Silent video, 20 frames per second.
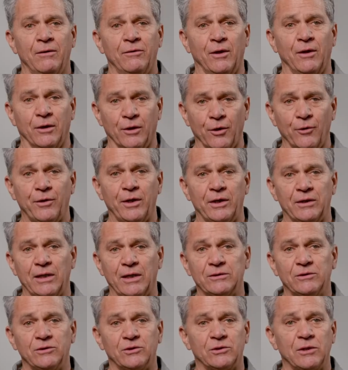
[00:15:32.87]
The learning
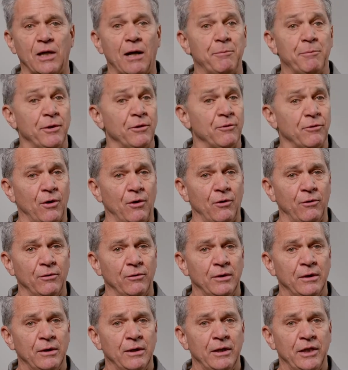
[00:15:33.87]
doesn't stop here though.
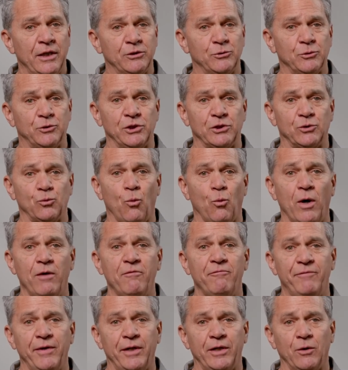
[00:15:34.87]
This was just
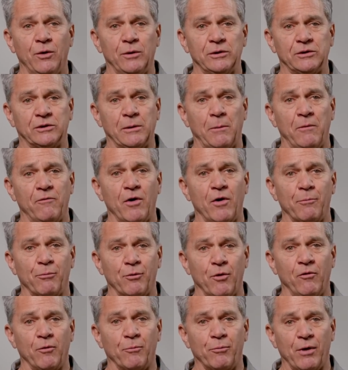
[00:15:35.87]
one video on some of our
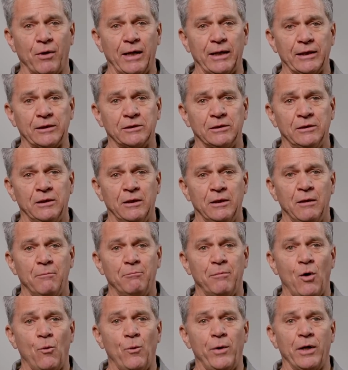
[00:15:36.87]
Prova products,
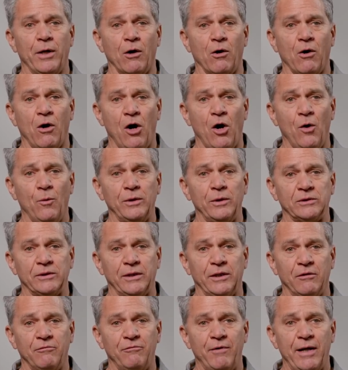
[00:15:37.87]
but we are always
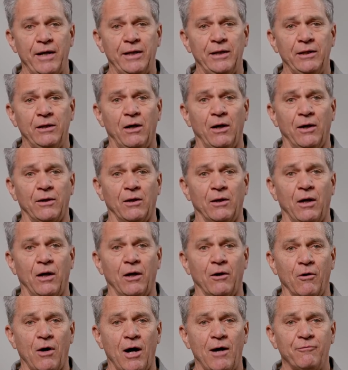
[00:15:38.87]
innovating on
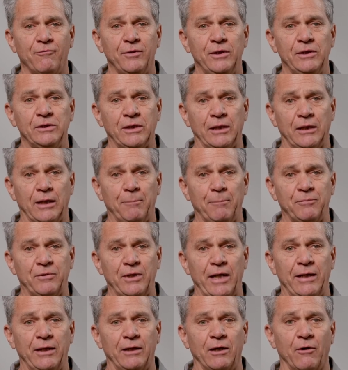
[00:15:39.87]
our offerings and
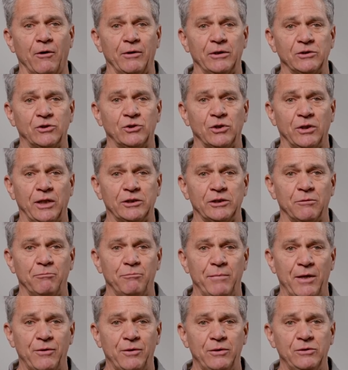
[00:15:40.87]
updating our installation
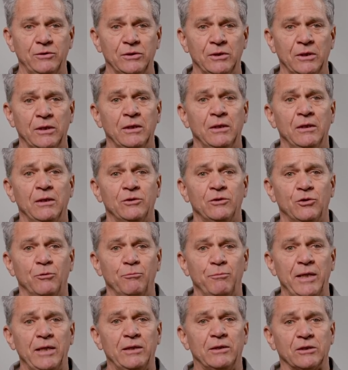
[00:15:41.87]
methods to
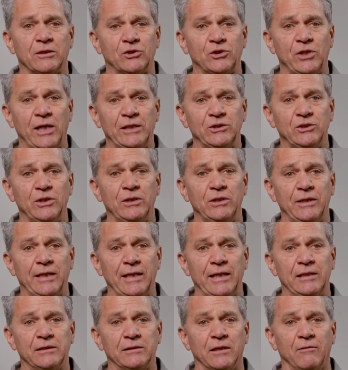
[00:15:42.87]
meet the changing
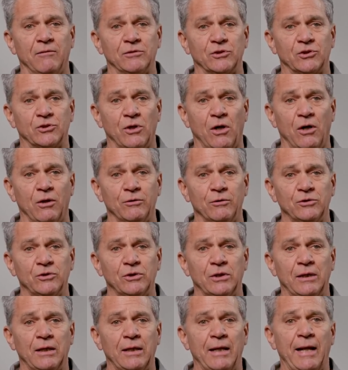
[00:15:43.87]
needs of installers
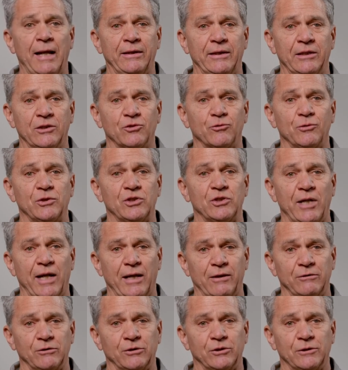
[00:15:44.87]
and industry
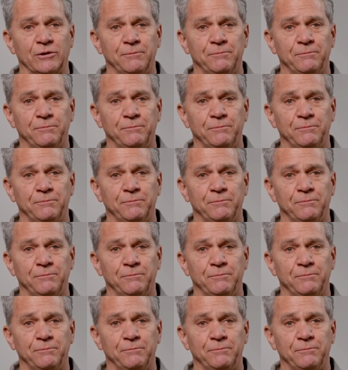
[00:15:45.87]
standards.